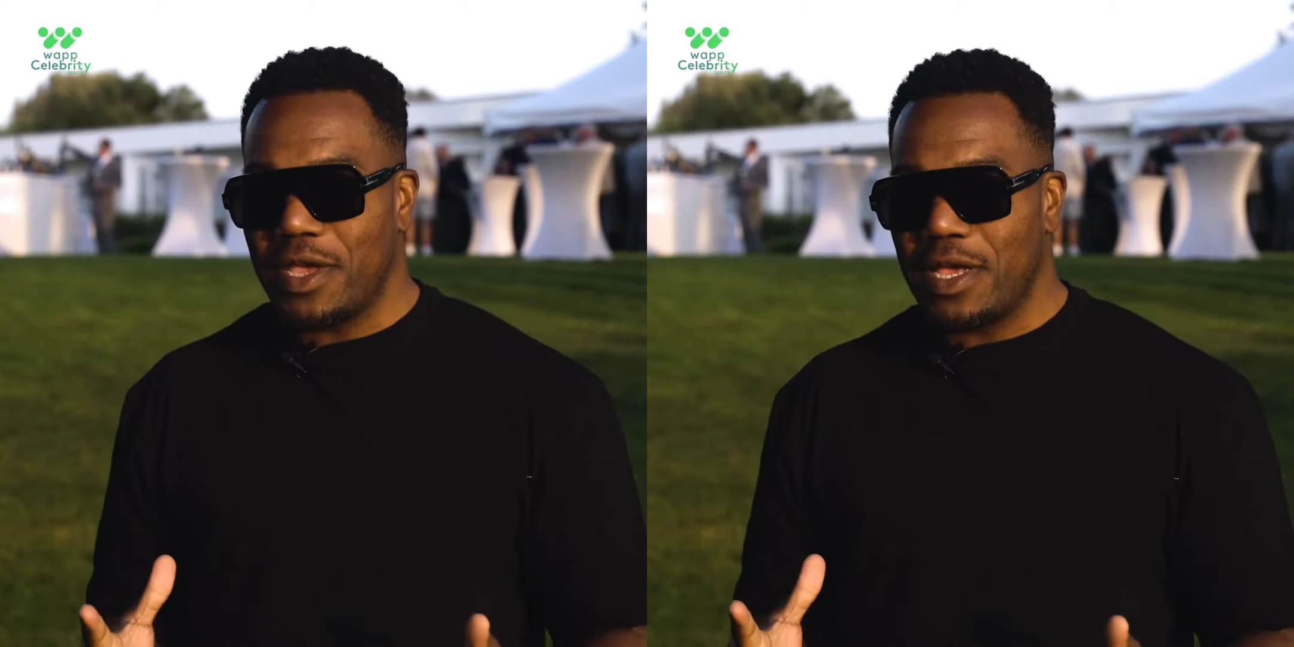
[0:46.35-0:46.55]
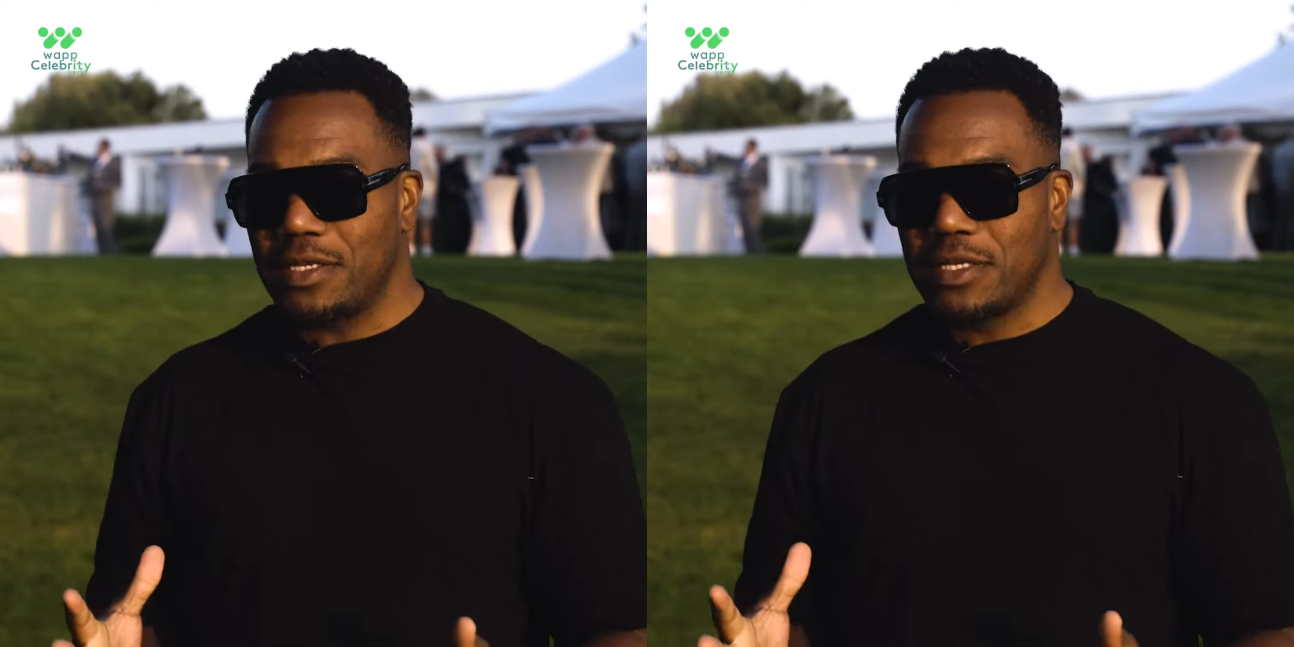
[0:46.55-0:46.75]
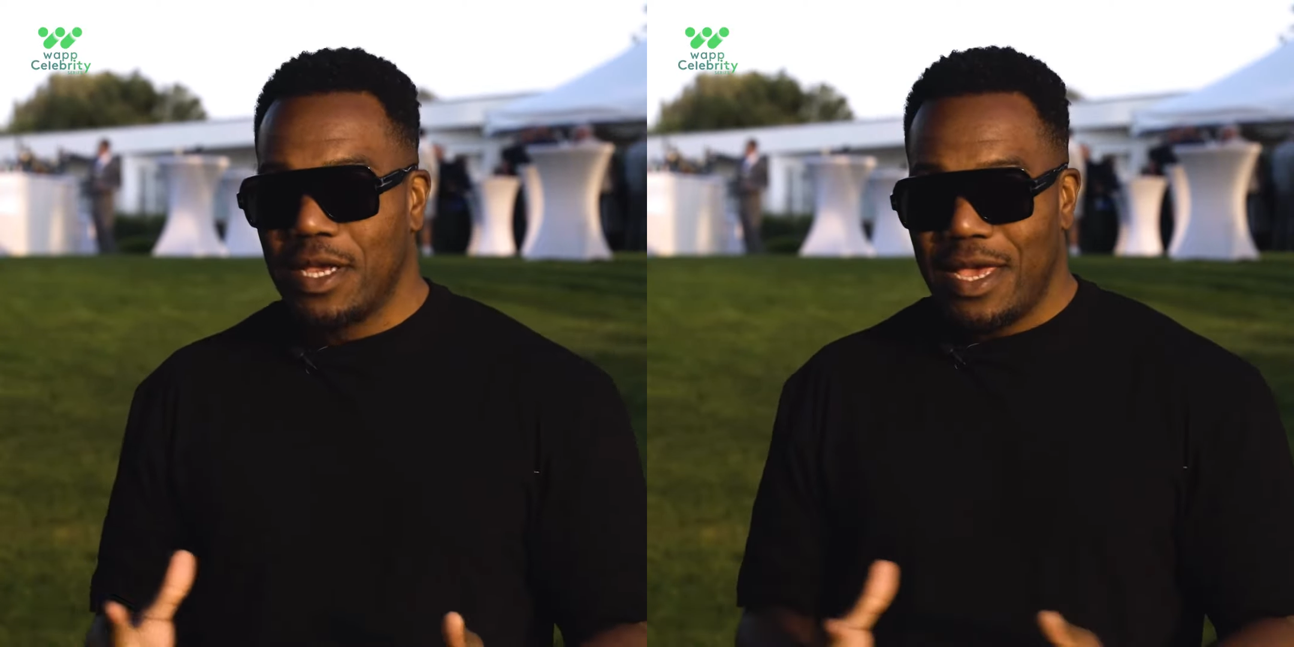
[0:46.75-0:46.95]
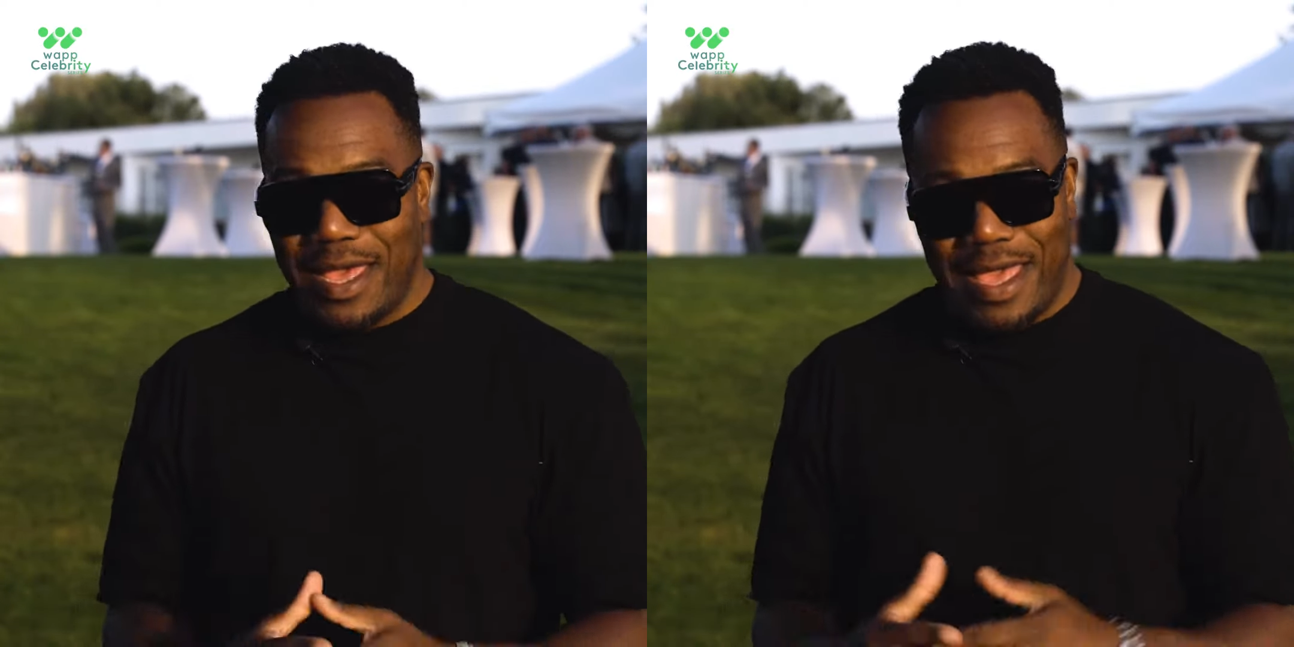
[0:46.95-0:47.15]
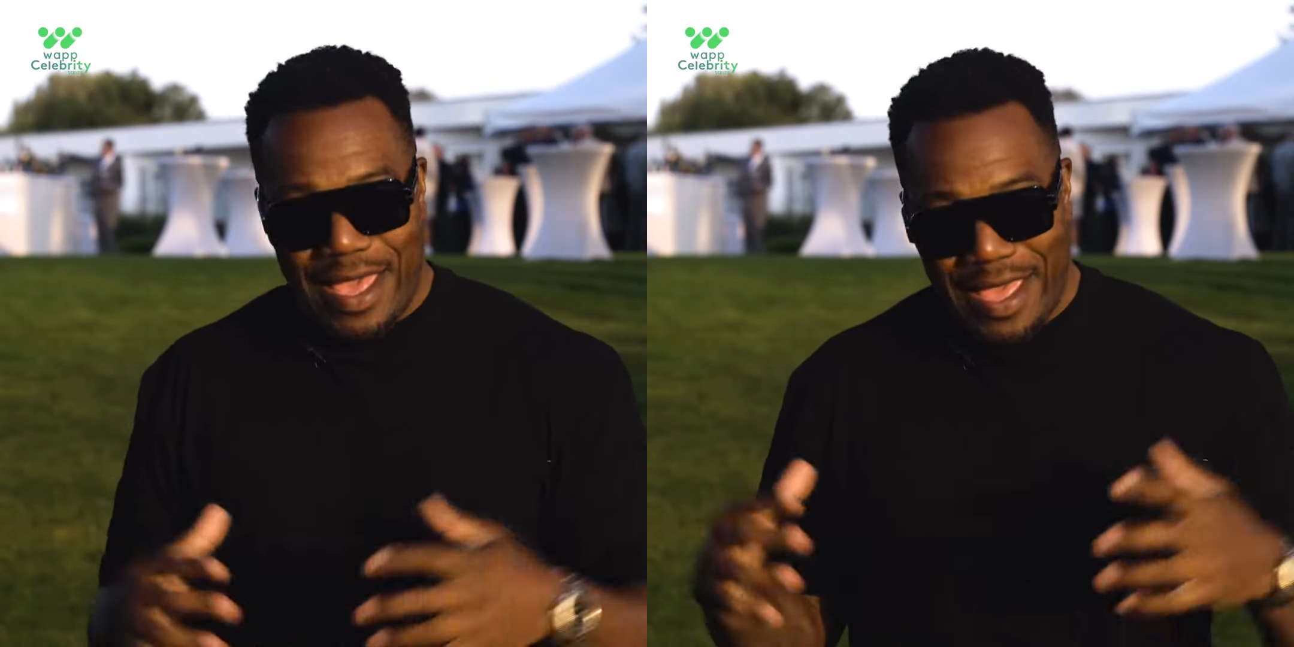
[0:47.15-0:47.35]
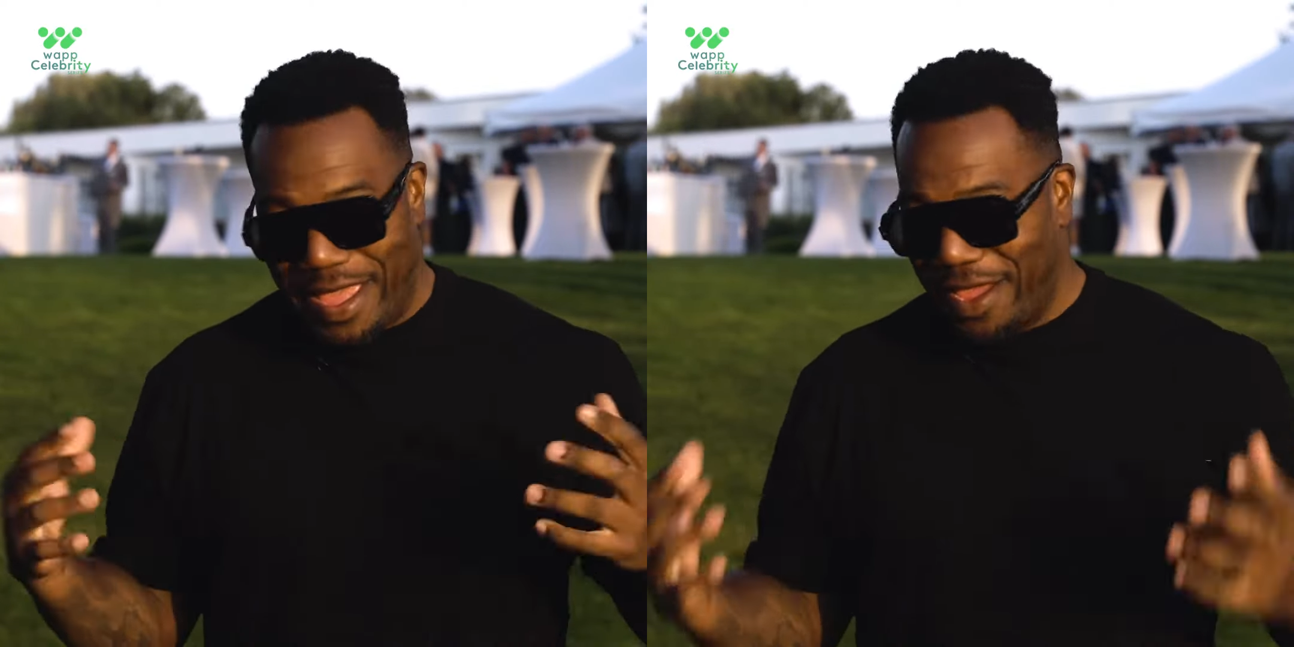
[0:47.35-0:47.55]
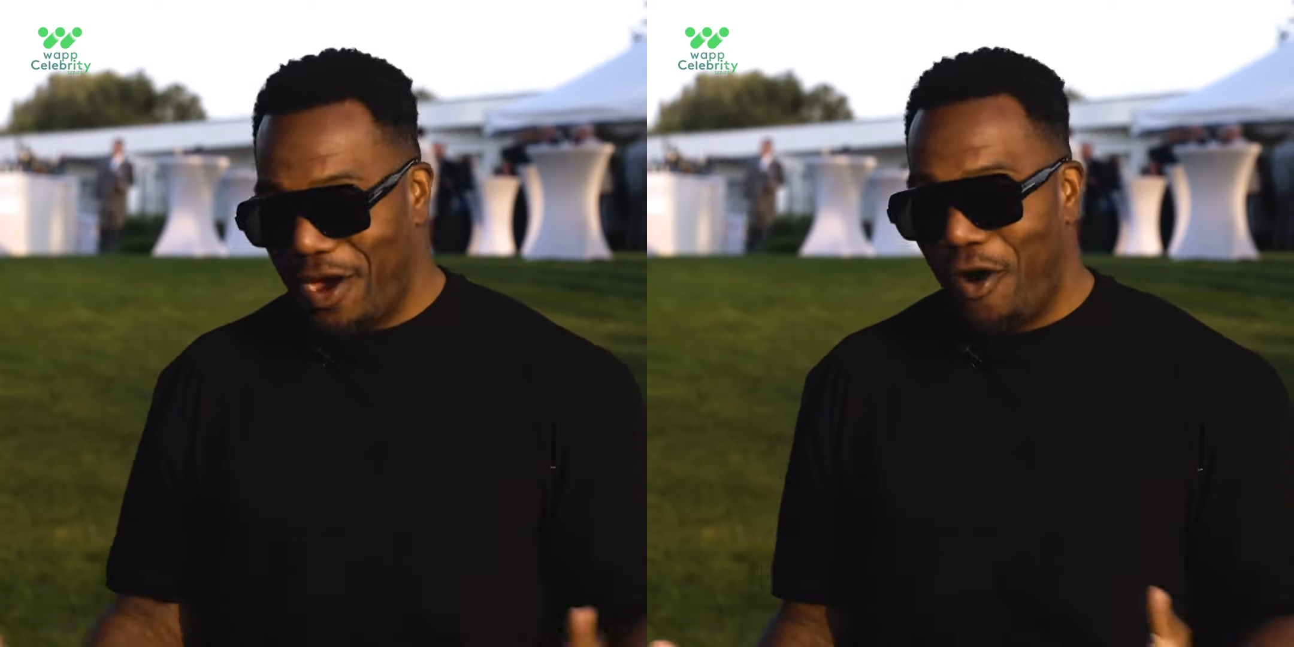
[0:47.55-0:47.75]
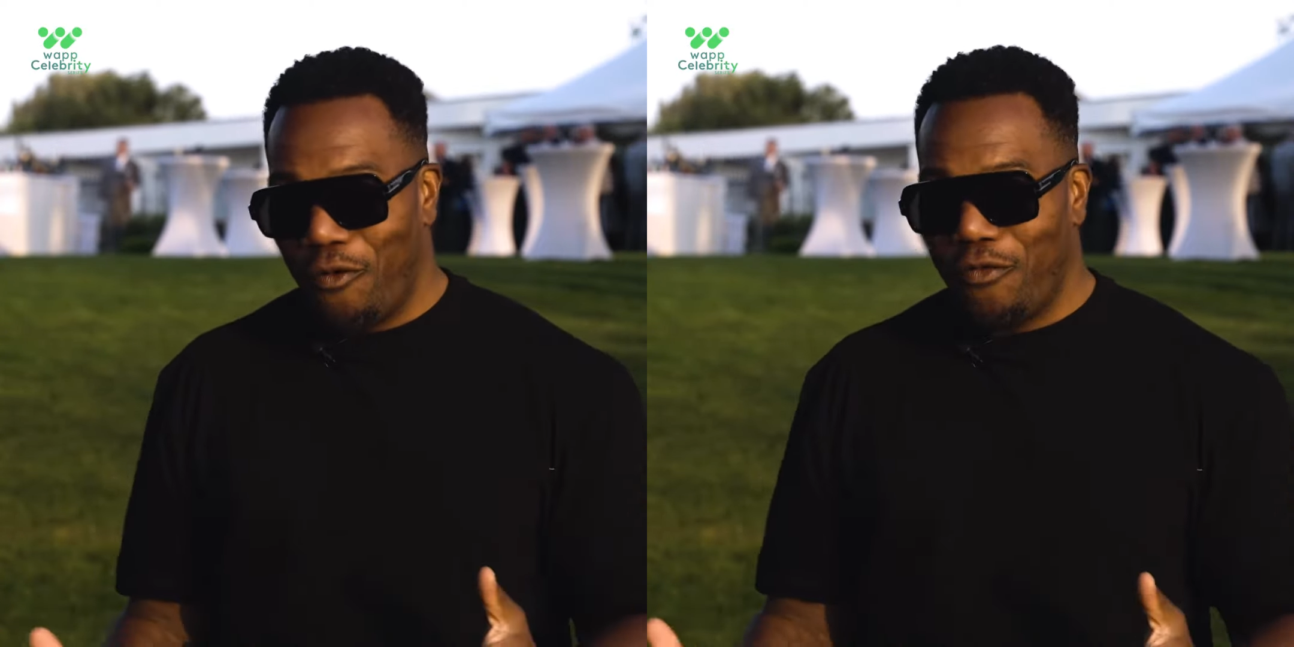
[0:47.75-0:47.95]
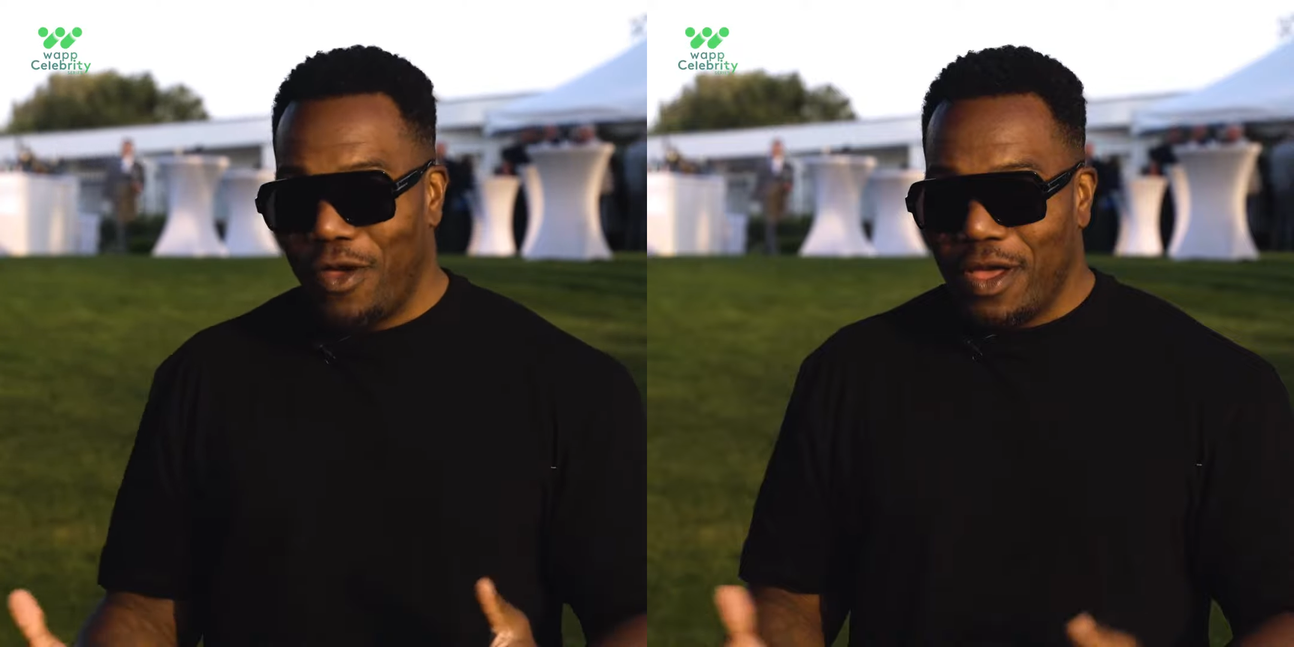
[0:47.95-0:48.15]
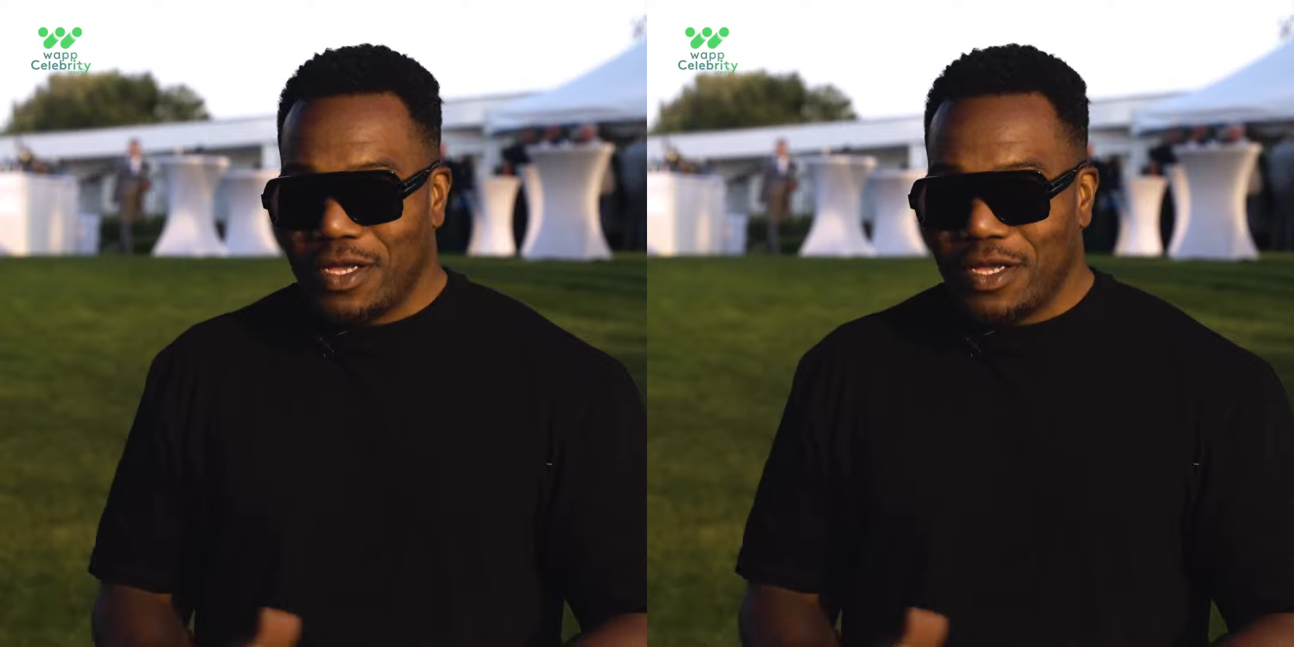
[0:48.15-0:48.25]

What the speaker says: years in golf.